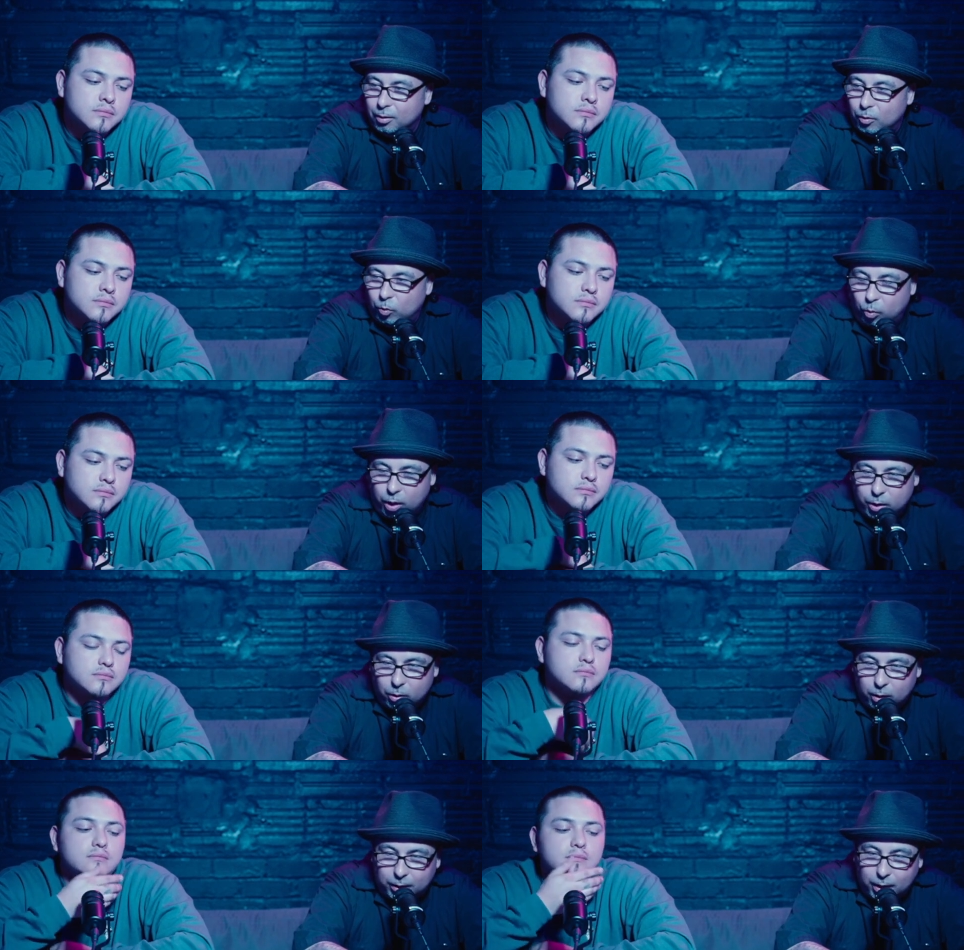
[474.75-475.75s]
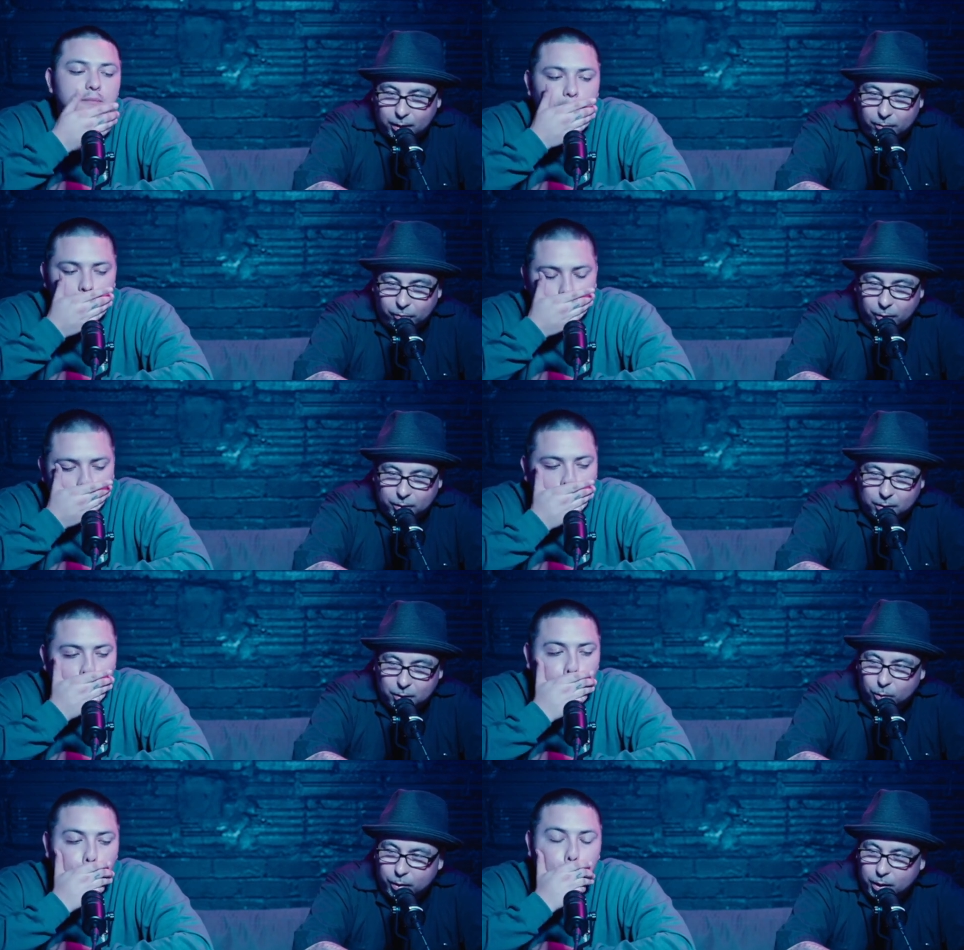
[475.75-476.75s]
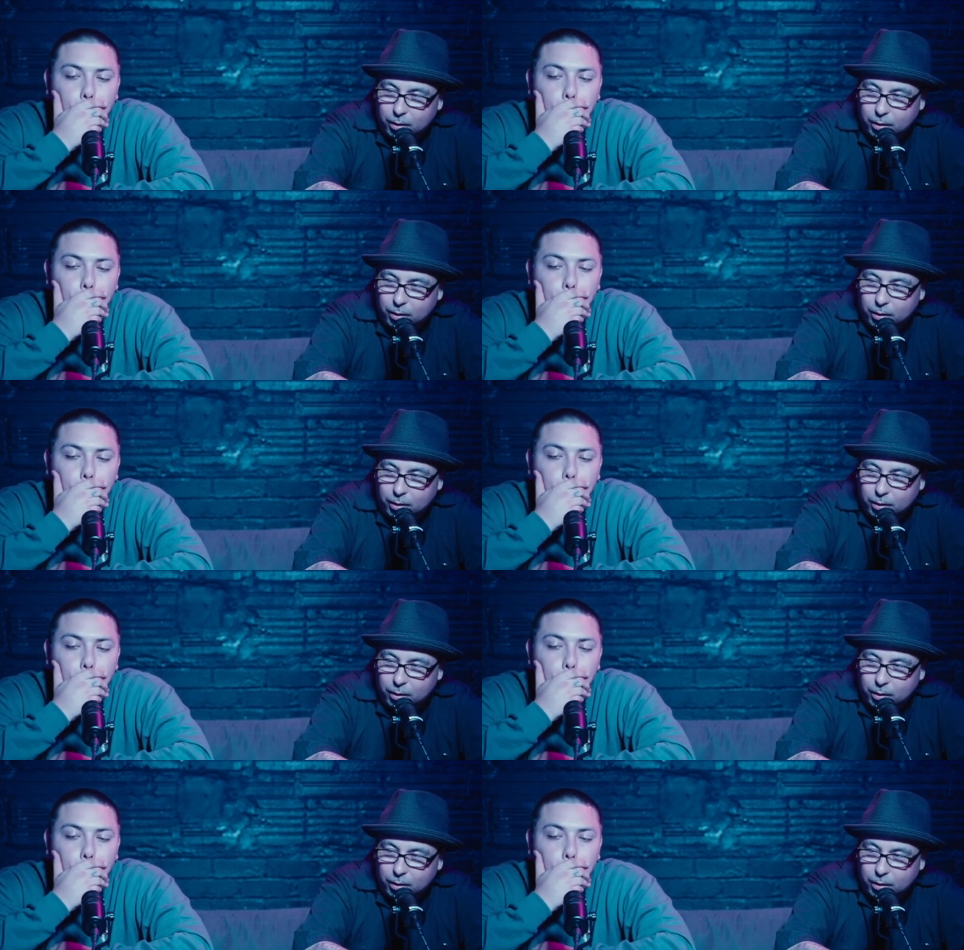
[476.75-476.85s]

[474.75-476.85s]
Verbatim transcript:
Speaker 1: where are you gonna take them first to go eat